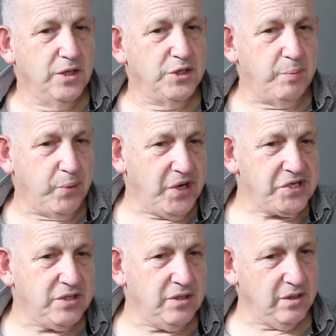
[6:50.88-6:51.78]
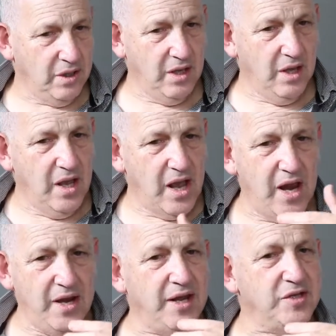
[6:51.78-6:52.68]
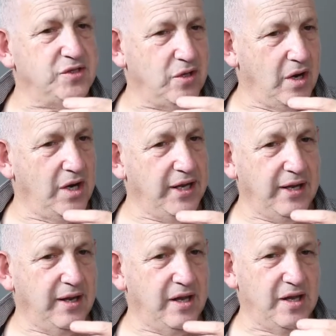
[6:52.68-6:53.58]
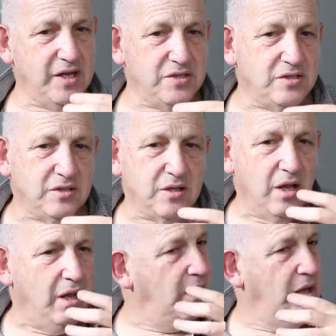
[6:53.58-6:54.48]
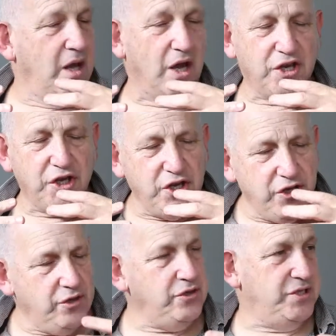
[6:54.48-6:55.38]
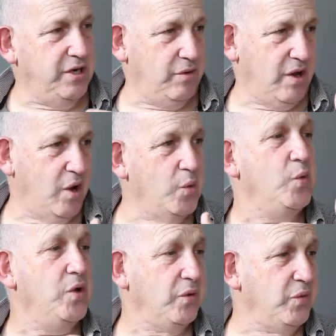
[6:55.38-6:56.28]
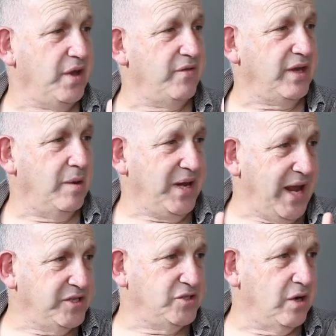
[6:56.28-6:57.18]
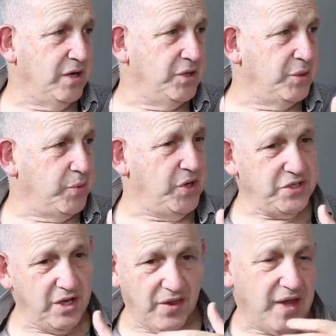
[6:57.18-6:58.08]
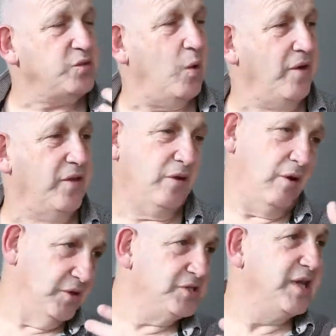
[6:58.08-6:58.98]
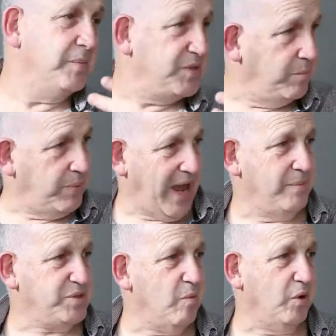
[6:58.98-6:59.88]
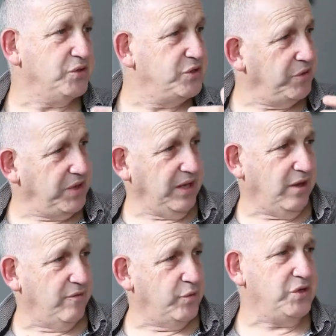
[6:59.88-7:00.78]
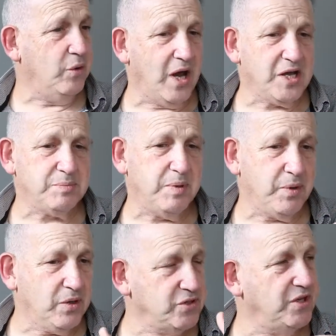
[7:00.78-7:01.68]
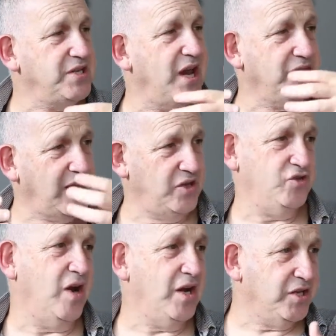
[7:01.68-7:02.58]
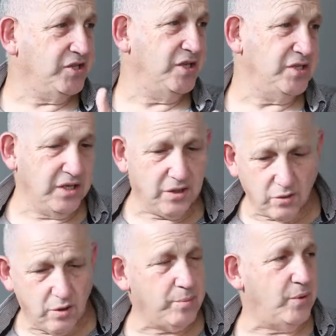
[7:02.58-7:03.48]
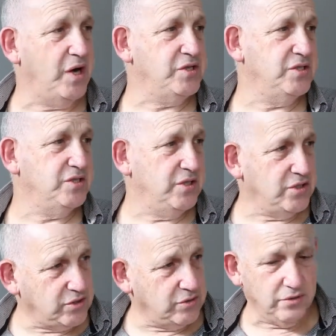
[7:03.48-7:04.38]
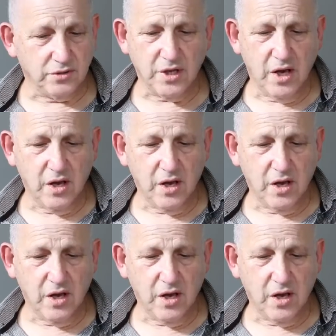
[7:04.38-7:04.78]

Depression and anxiety is a huge area. I work with overcoming anxiety and depression, and that's one of the concepts and perhaps models you were thinking of when you asked me, because I take that training and teaching into corporations, into schools,